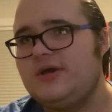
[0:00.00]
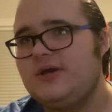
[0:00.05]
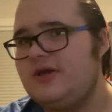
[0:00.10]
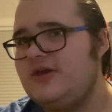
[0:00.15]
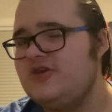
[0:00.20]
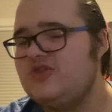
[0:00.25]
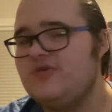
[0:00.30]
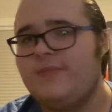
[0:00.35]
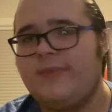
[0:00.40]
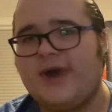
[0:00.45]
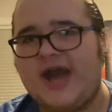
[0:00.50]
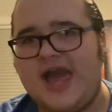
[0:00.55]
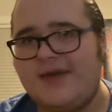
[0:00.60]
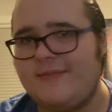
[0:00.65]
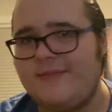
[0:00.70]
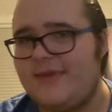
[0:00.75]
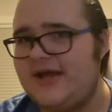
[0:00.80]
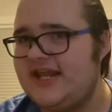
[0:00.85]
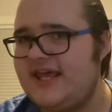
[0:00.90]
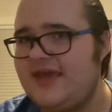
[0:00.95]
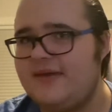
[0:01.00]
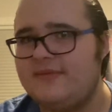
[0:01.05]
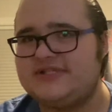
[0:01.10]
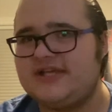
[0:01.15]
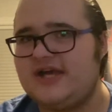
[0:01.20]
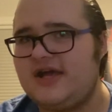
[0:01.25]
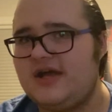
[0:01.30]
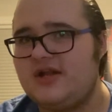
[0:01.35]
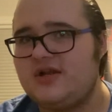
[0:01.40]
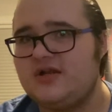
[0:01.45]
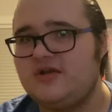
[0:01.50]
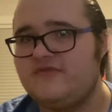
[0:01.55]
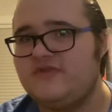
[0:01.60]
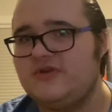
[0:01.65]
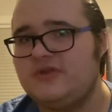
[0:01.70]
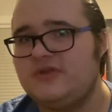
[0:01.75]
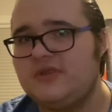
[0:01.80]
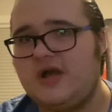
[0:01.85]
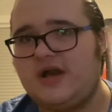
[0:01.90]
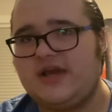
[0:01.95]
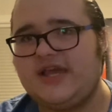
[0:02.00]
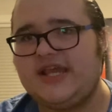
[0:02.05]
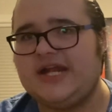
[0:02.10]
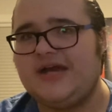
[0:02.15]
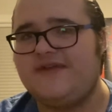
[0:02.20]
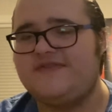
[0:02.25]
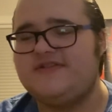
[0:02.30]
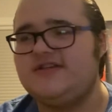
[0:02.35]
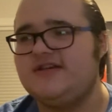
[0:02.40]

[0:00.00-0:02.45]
either buy them on Amazon, or if you're lucky enough